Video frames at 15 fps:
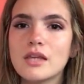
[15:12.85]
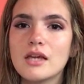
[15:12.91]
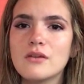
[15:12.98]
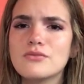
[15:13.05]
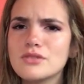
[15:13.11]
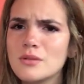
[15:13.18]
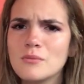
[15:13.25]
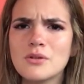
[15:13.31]
If
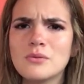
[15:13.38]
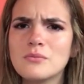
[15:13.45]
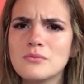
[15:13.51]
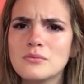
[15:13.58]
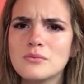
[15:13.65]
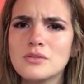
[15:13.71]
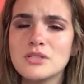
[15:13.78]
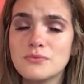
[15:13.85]
someone
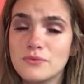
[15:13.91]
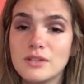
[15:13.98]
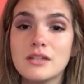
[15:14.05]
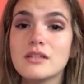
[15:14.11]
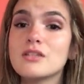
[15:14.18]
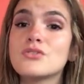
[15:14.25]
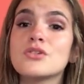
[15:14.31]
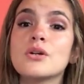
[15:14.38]
was
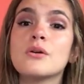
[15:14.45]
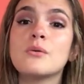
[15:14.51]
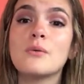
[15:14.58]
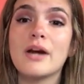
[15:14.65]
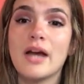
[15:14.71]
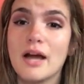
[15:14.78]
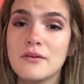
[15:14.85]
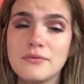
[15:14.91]
feeling a certain
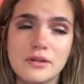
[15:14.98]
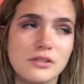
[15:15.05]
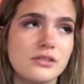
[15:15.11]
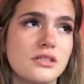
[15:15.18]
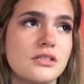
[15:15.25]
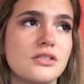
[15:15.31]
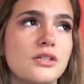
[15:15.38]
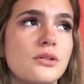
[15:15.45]
way, I felt
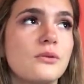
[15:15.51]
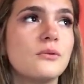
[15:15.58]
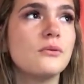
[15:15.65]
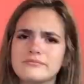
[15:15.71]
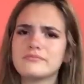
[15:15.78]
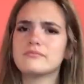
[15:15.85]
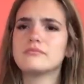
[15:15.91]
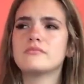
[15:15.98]
it too.
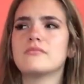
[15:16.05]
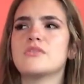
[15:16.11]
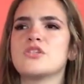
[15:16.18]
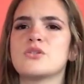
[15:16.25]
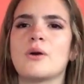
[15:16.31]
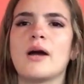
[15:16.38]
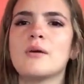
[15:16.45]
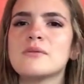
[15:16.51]

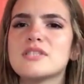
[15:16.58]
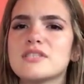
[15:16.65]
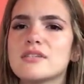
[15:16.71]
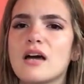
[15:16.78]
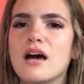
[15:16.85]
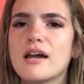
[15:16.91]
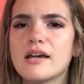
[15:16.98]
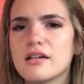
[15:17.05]
So I always
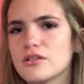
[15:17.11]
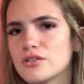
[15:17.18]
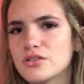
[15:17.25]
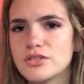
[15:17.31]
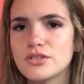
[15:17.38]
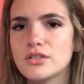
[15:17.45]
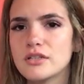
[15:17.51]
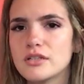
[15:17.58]
thought I
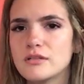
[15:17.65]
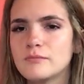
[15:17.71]
understood,